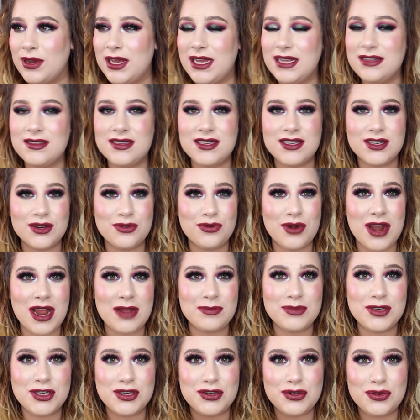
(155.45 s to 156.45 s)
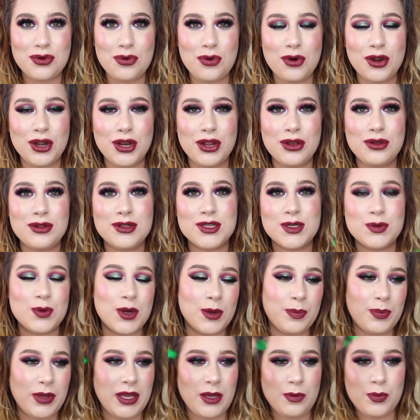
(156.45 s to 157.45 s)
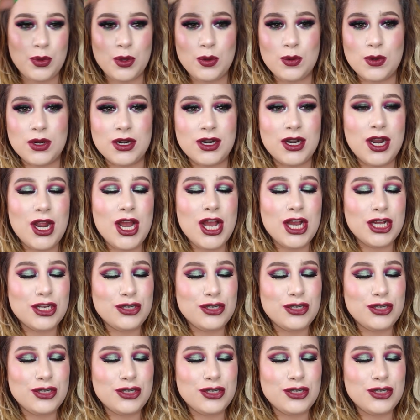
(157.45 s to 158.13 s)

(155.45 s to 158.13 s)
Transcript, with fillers: Instagram tutorials where people were